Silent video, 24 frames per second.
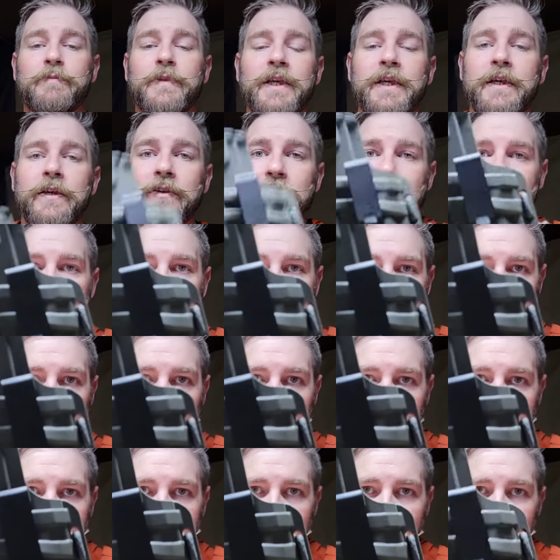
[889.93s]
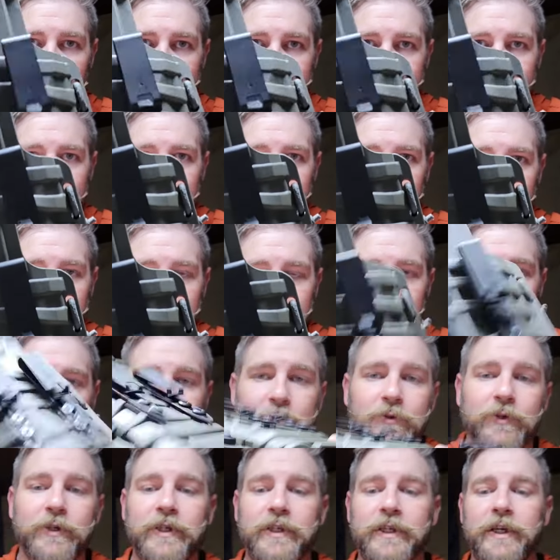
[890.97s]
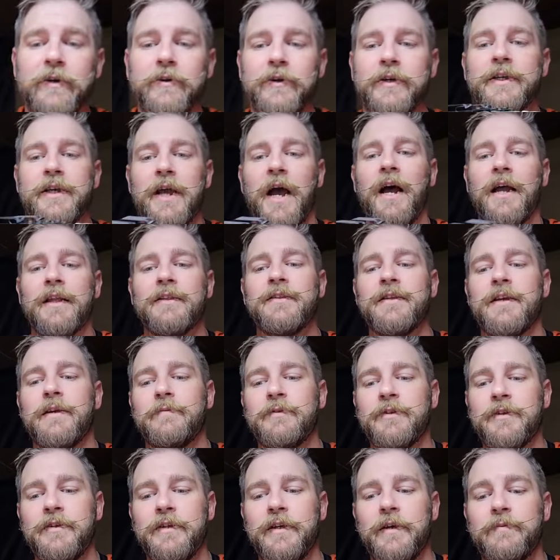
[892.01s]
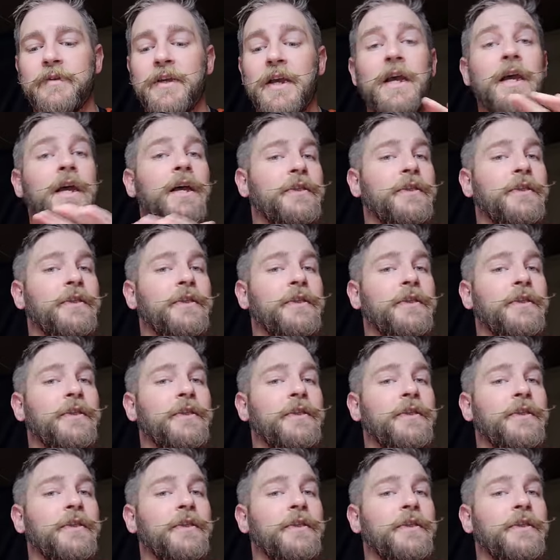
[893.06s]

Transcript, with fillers: These ship factory with discreet carry concepts clips.